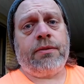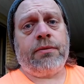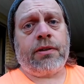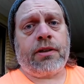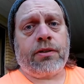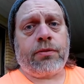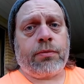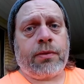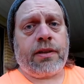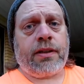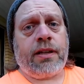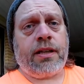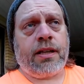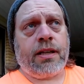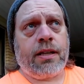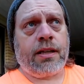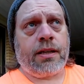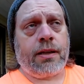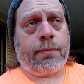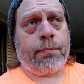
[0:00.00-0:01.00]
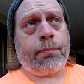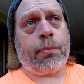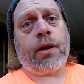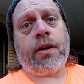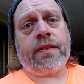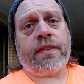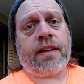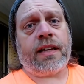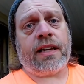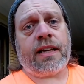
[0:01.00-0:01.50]
whenever we
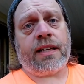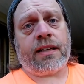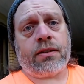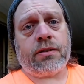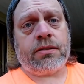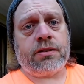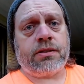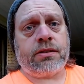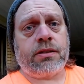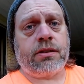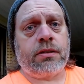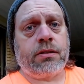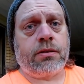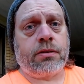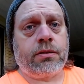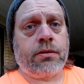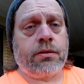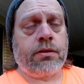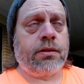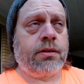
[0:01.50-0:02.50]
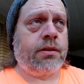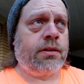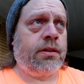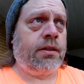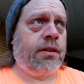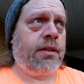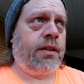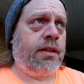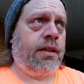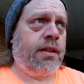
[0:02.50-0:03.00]
bought the house,
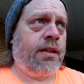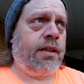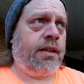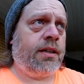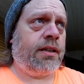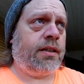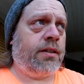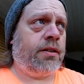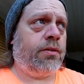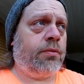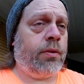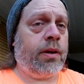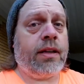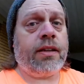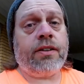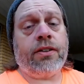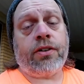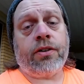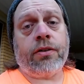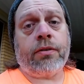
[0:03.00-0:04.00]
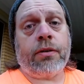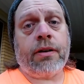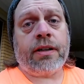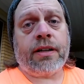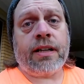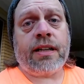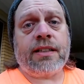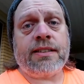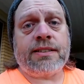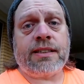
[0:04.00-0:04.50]
we had to turn around and
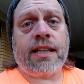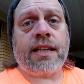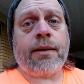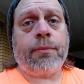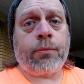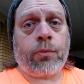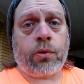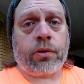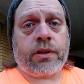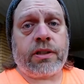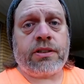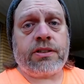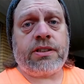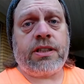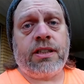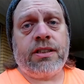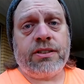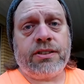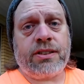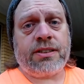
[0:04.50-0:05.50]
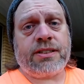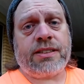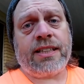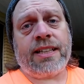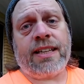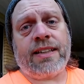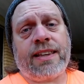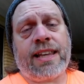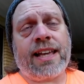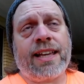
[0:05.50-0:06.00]
get a second mortgage just to
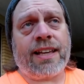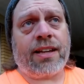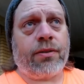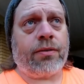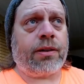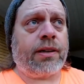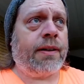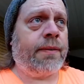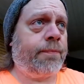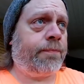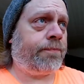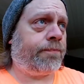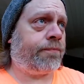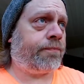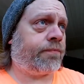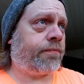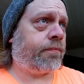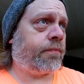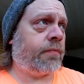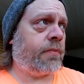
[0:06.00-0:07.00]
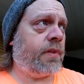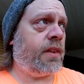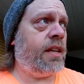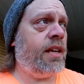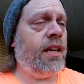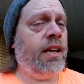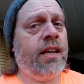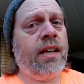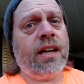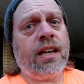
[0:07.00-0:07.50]
get that going.
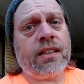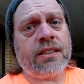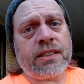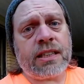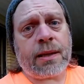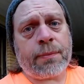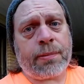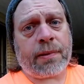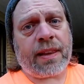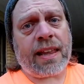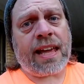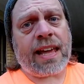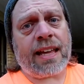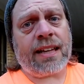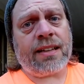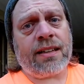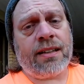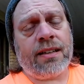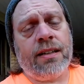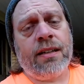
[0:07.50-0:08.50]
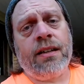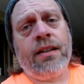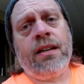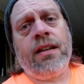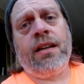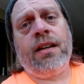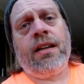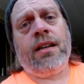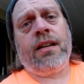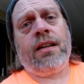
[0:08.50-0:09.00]
And on top of that,
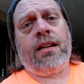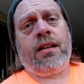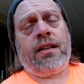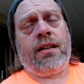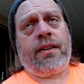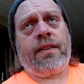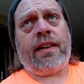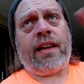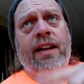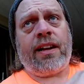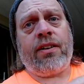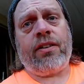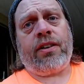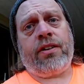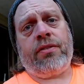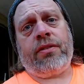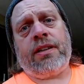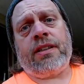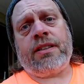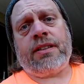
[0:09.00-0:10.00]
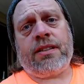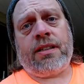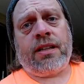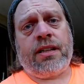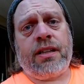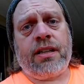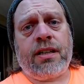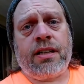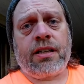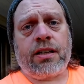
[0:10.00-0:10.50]
the air unit
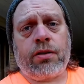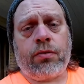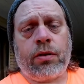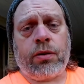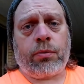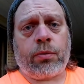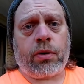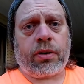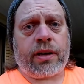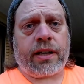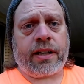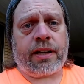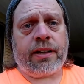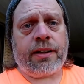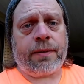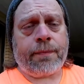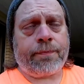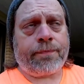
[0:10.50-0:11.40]
quit working.